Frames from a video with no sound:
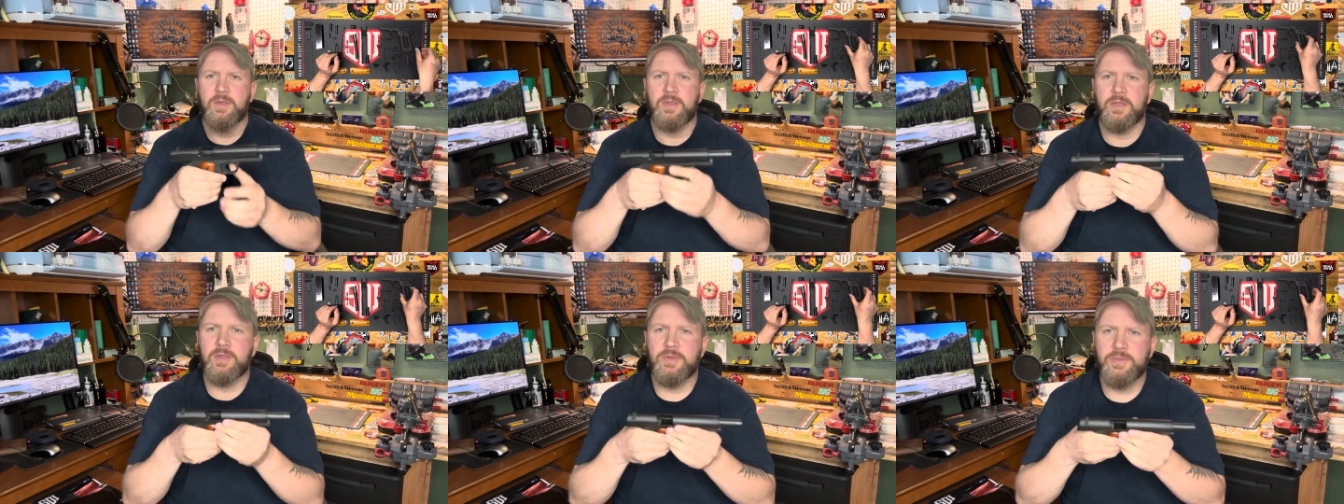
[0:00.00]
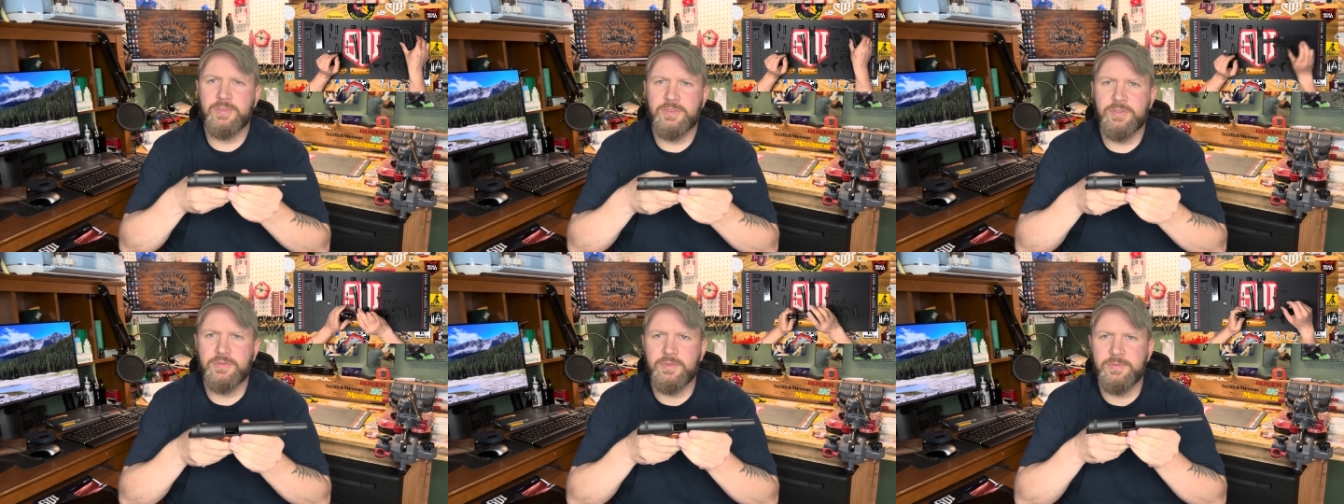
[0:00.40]
We're
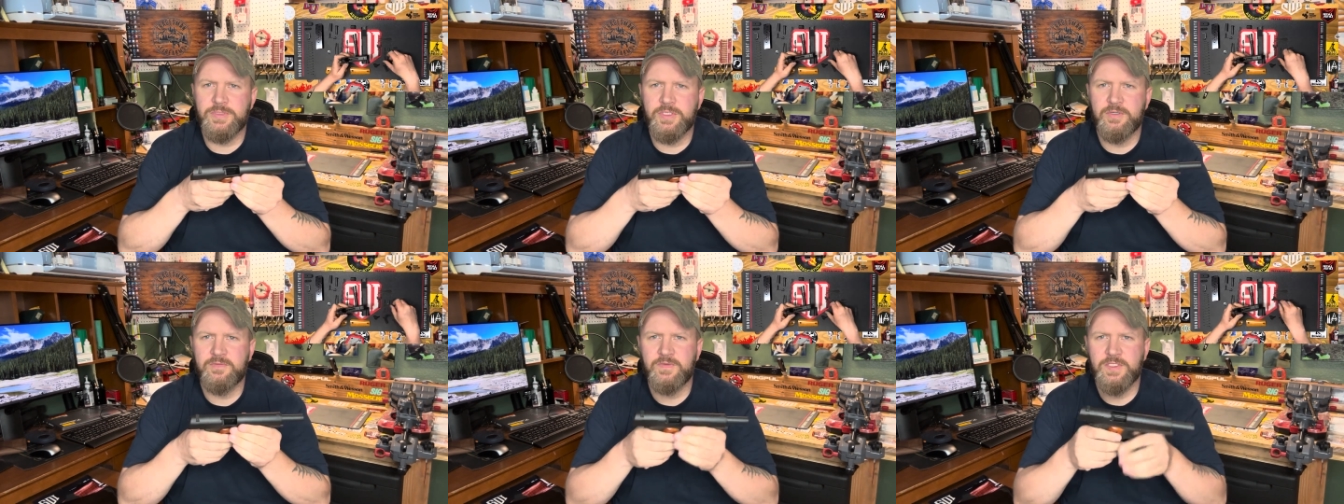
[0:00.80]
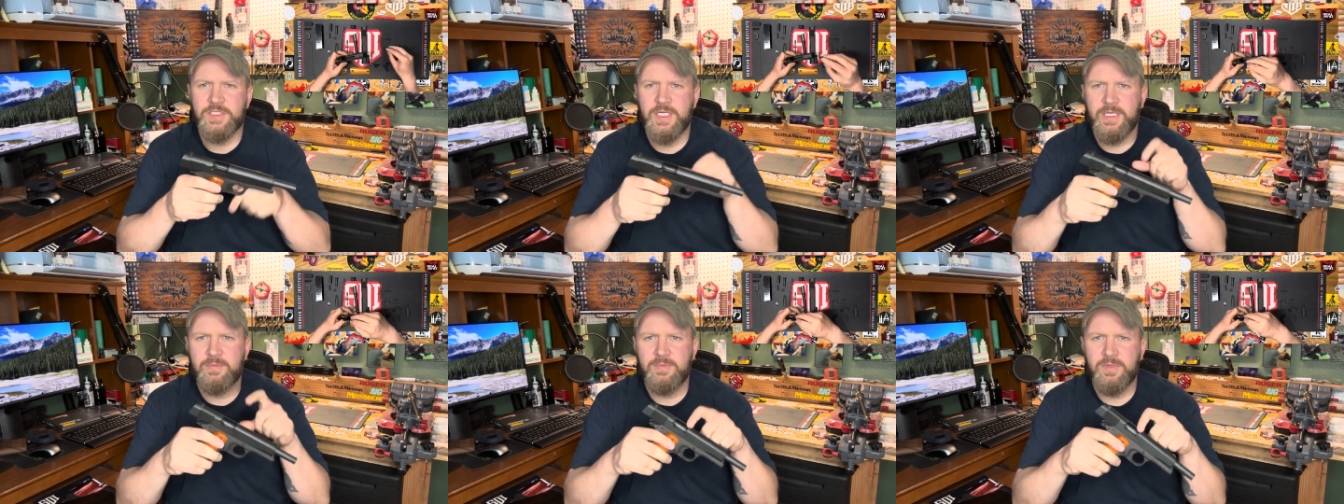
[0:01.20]
going to observe the
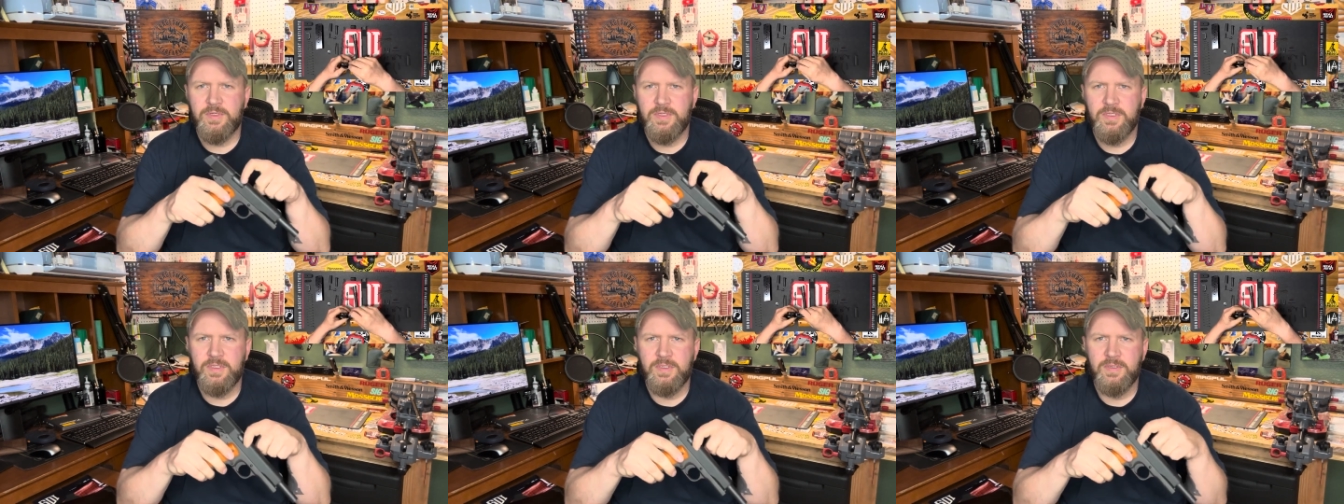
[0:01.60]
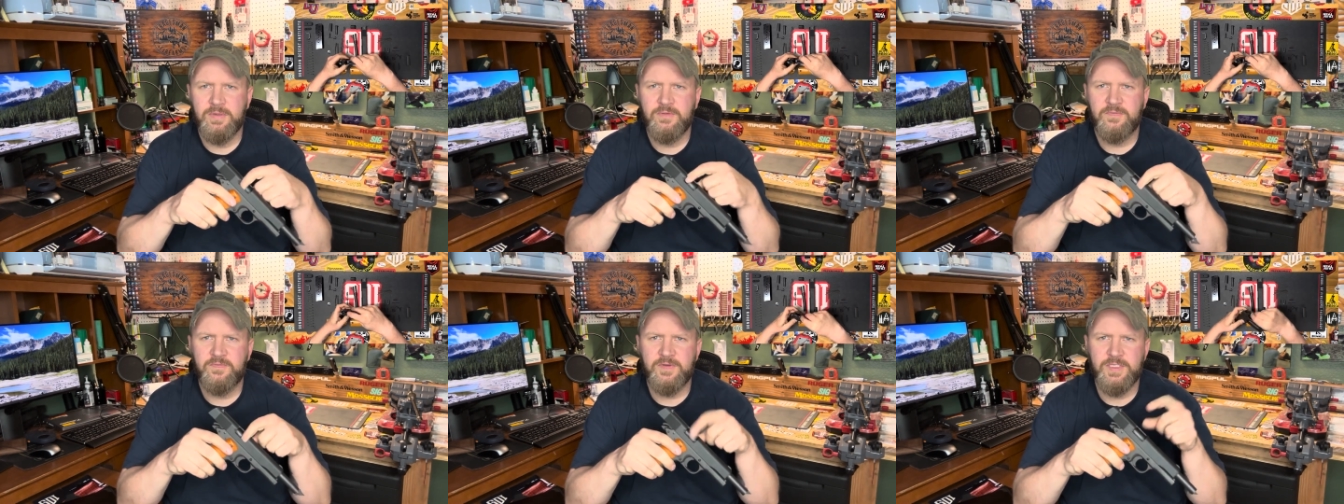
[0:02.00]
chamber
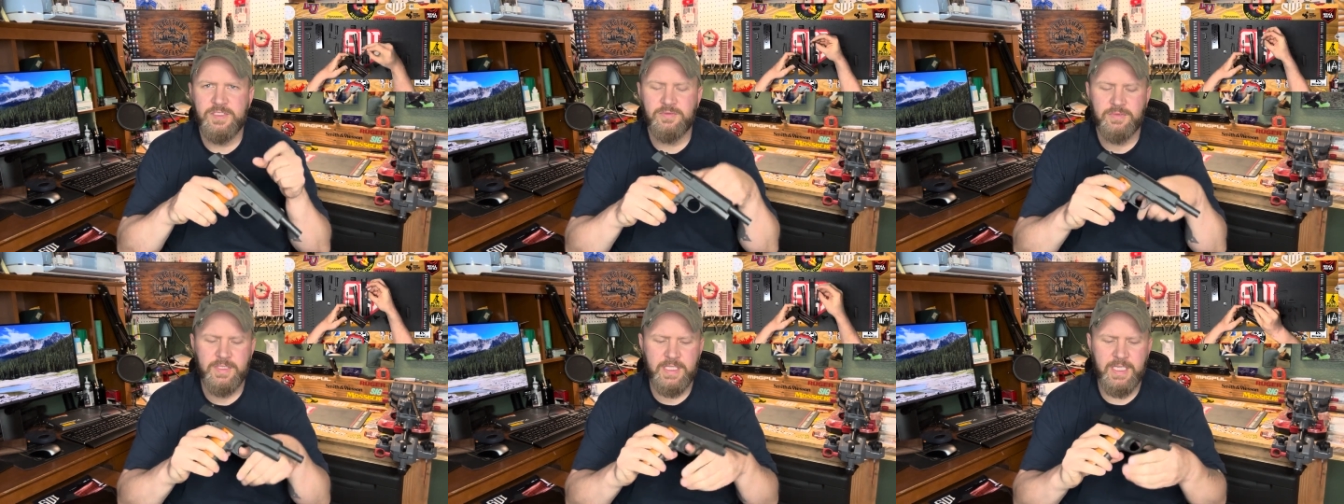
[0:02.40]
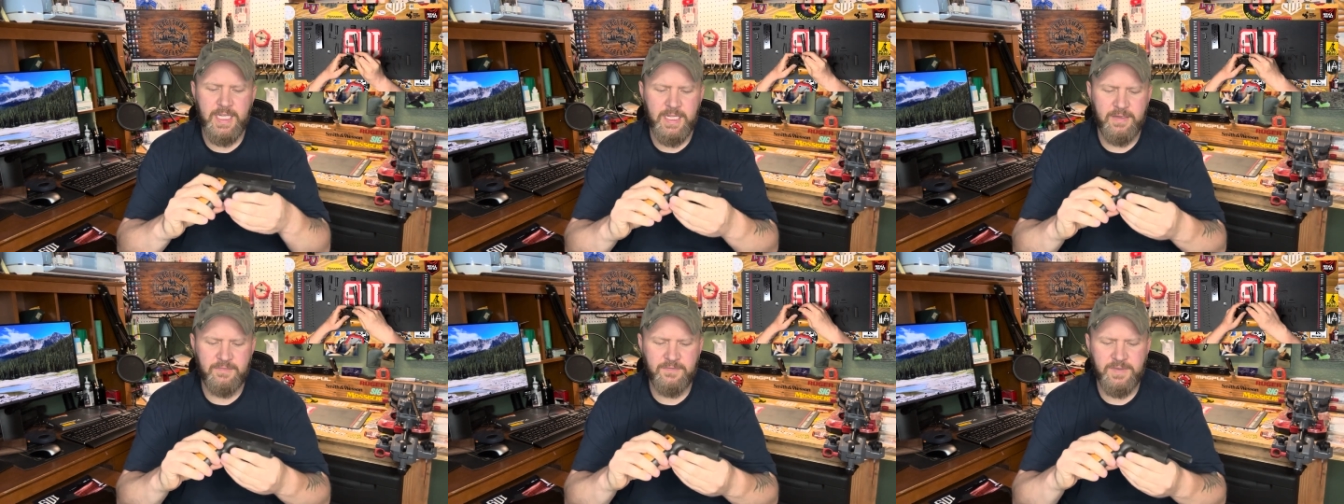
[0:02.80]
visually
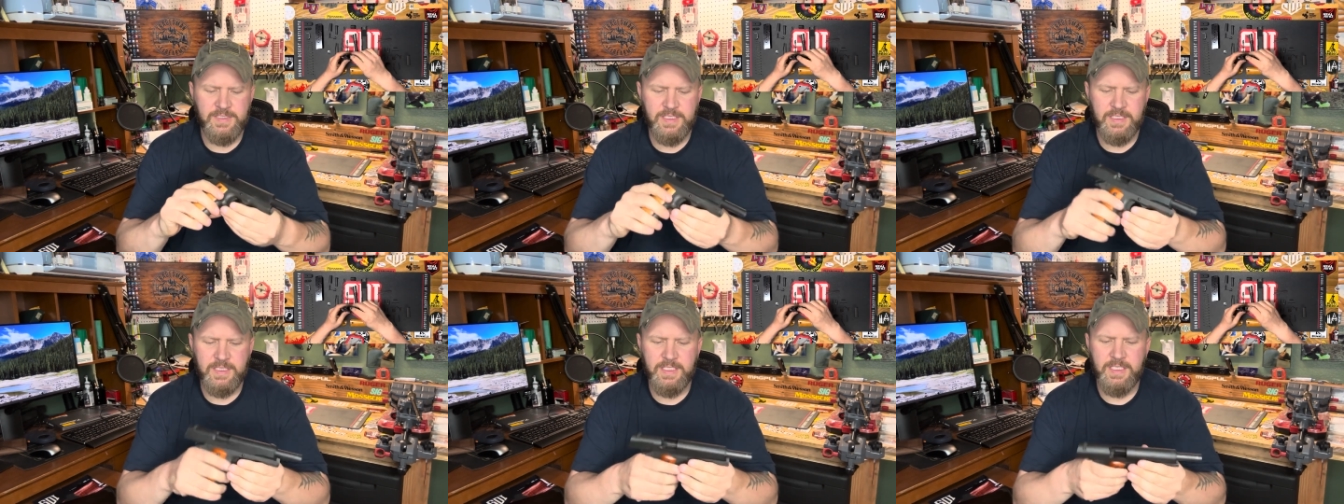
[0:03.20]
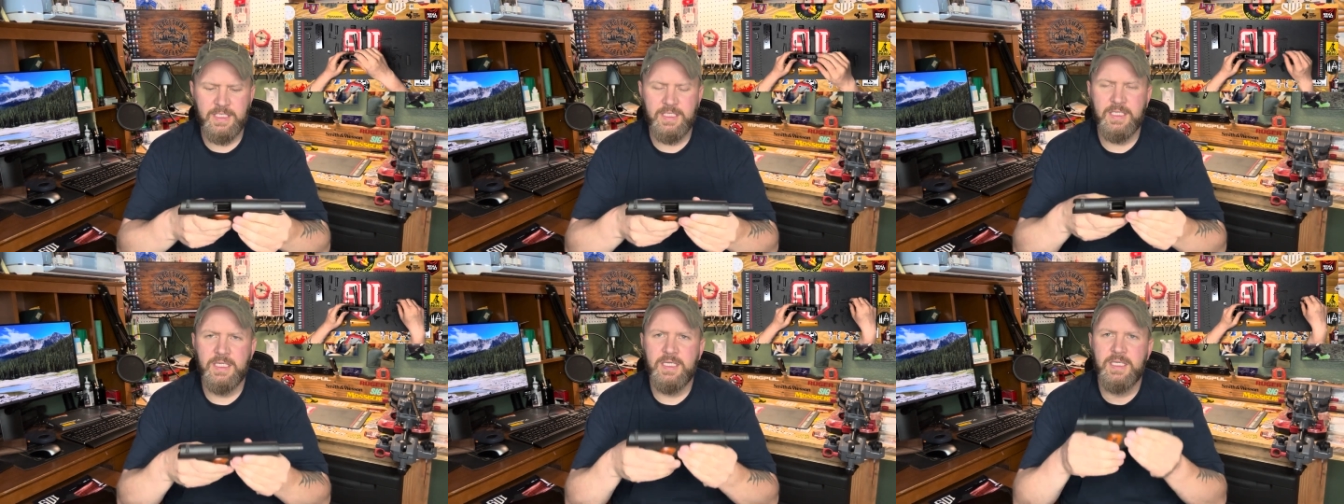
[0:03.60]
and
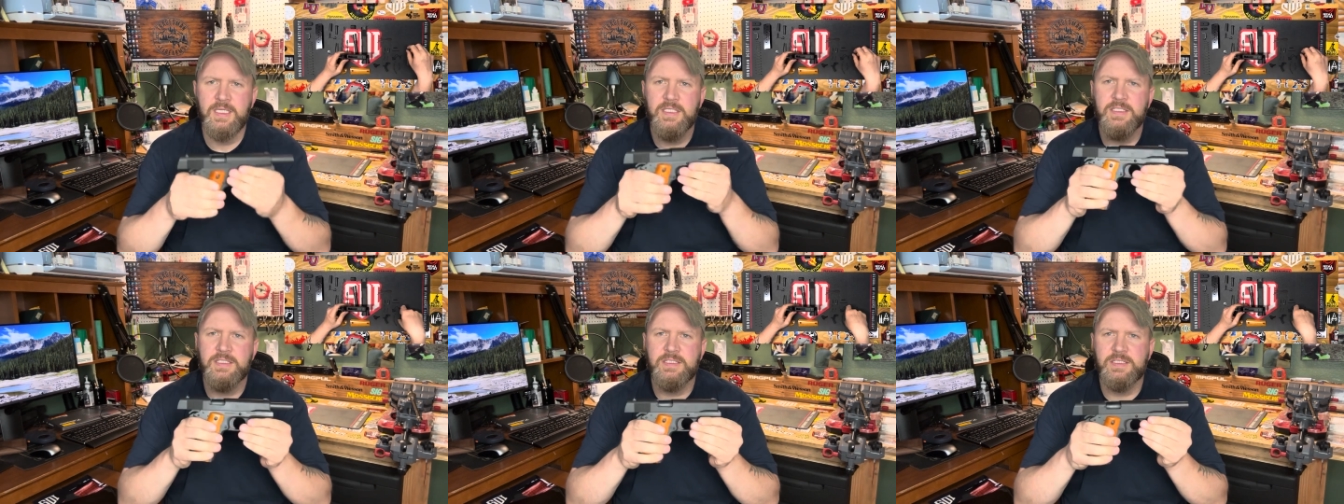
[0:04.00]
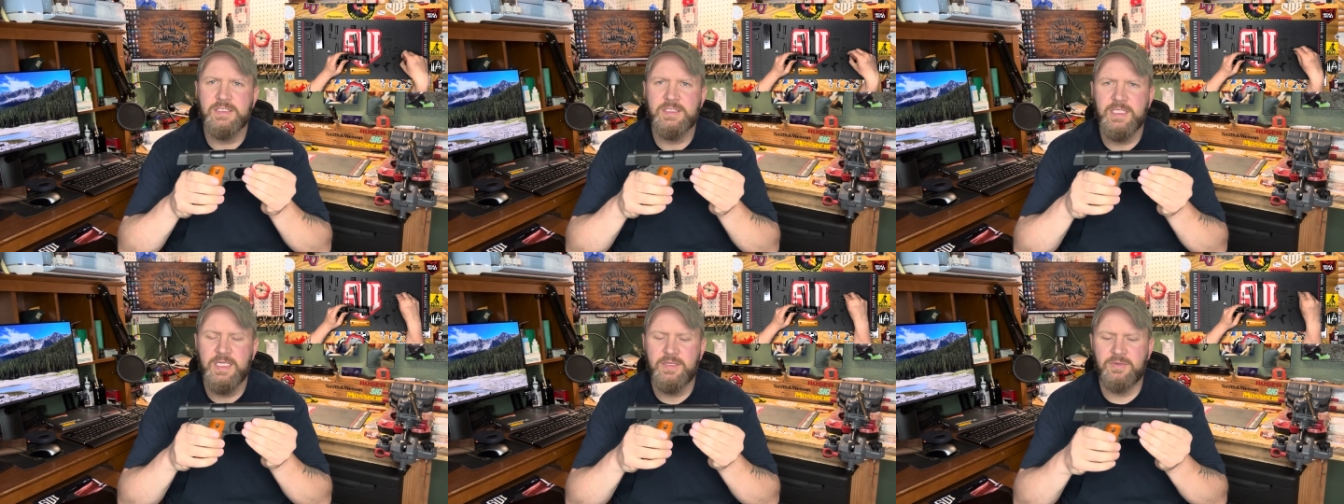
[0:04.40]
physically. This
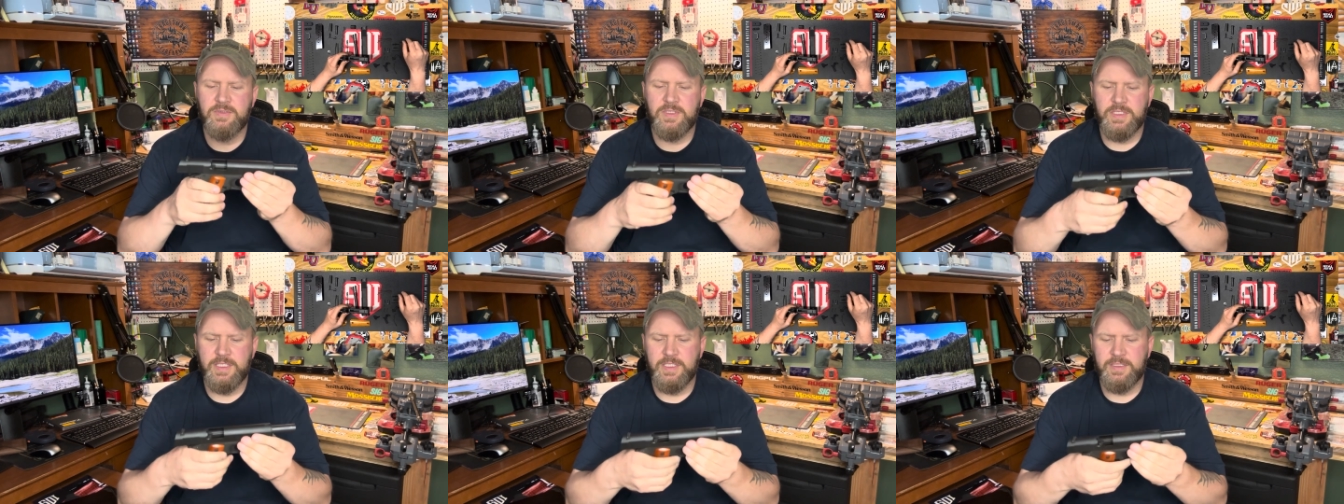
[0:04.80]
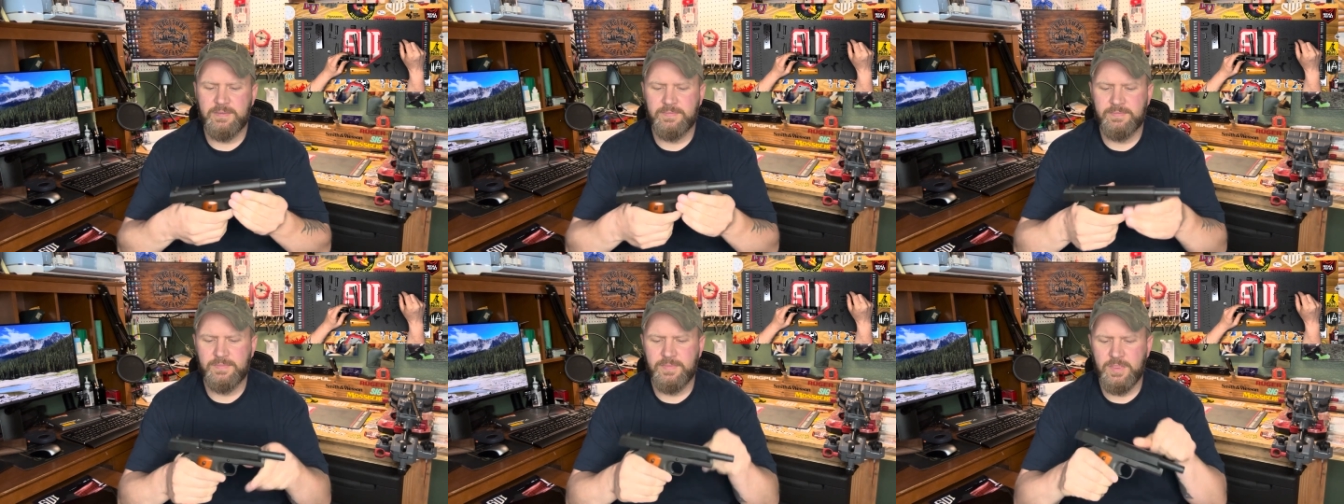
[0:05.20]
is now clear.
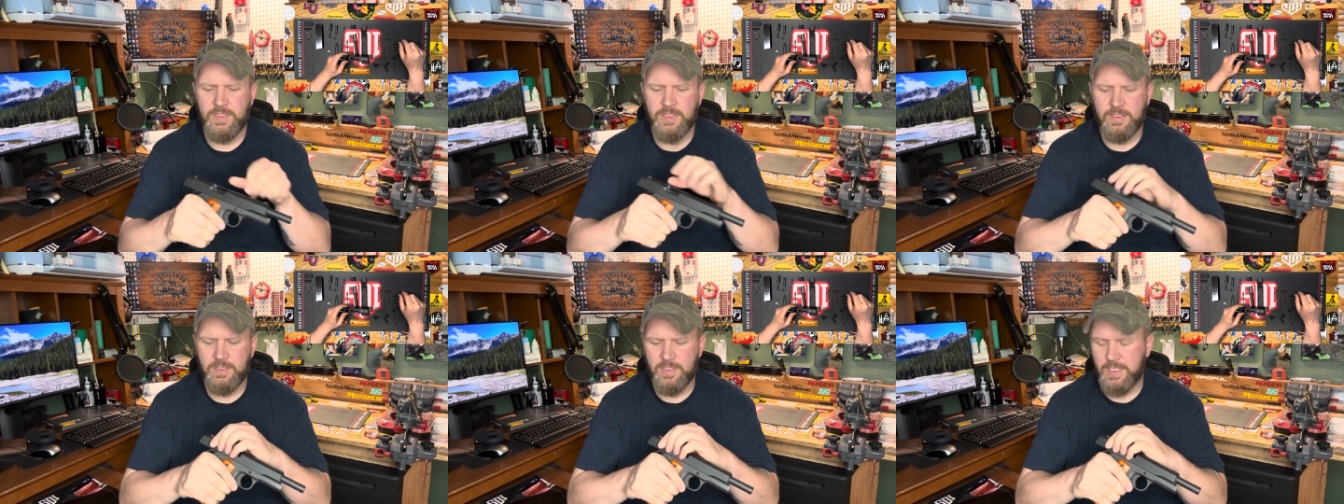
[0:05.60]
All